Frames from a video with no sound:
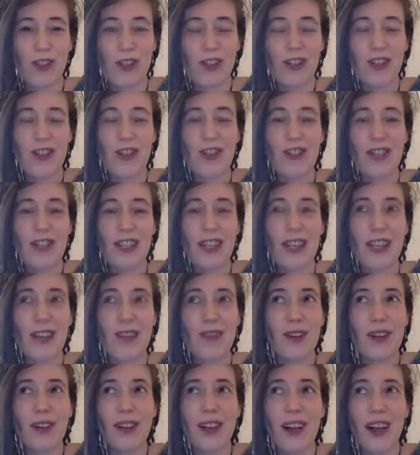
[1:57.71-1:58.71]
So you're
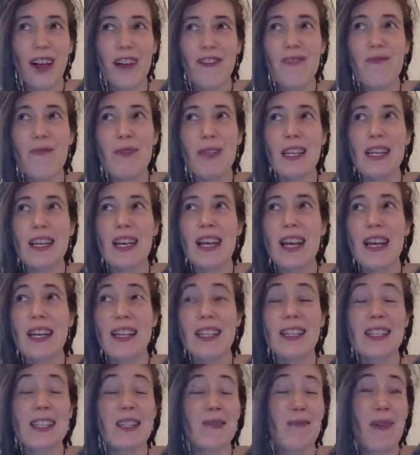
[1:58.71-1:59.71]
saying, well, everybody
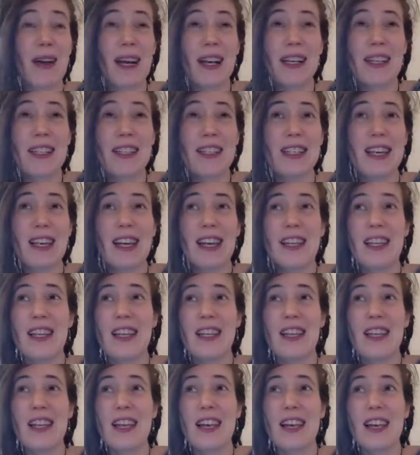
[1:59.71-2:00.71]
expects
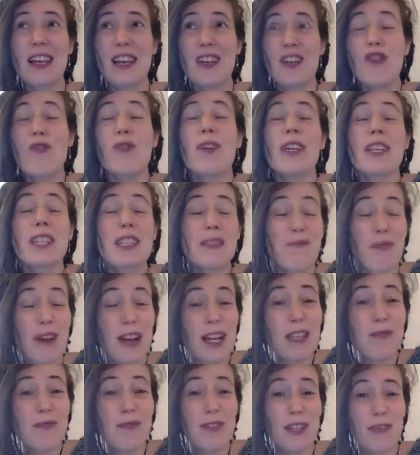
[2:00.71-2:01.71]
that, no one
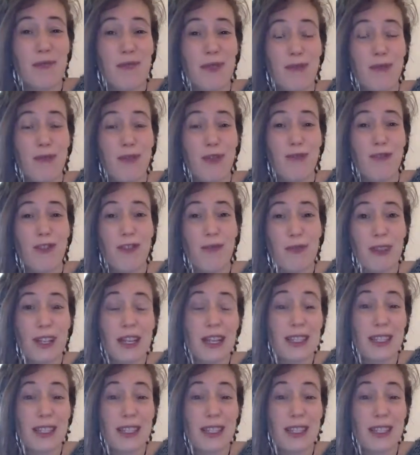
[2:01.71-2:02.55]
expects me to be perfect because